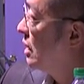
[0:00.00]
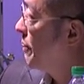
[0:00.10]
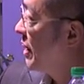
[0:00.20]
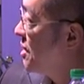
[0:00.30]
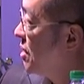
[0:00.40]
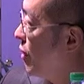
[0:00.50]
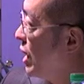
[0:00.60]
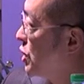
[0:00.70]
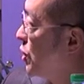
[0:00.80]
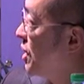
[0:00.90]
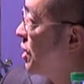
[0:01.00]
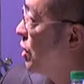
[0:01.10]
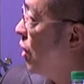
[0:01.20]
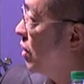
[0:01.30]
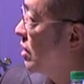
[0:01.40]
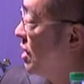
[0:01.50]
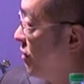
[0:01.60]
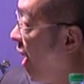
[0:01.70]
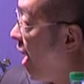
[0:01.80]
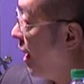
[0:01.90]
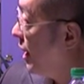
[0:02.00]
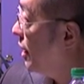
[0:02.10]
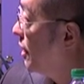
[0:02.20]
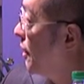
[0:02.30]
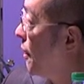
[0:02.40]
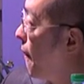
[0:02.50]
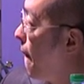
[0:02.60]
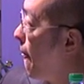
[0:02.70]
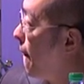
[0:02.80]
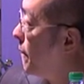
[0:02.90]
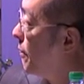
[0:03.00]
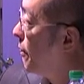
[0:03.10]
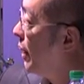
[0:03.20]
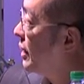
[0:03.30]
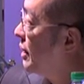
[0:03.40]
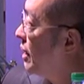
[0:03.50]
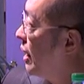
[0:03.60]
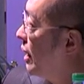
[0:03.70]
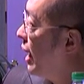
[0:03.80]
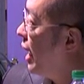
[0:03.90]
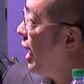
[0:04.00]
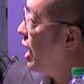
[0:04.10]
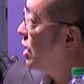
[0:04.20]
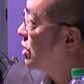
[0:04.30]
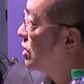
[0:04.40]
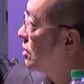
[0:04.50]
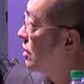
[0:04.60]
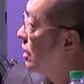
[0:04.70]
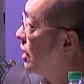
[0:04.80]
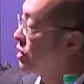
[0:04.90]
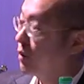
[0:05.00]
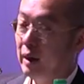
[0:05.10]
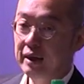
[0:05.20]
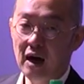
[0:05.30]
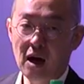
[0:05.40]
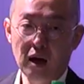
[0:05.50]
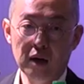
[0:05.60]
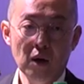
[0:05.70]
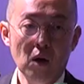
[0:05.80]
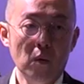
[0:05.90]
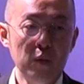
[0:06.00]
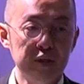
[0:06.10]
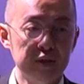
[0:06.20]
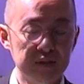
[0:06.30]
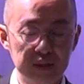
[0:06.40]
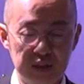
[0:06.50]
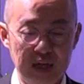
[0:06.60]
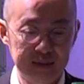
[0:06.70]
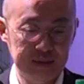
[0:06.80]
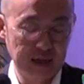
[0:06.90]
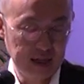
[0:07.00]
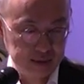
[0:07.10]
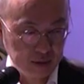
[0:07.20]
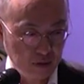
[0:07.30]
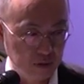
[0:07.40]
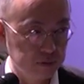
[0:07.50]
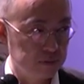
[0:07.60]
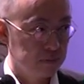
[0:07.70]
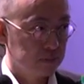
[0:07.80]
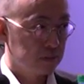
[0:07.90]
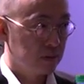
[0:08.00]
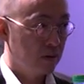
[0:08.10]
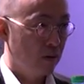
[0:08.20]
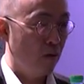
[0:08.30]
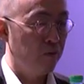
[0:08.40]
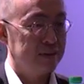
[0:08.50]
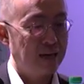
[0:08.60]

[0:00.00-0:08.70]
dependency ratio is not as high, but the age is quite young, which suggests that over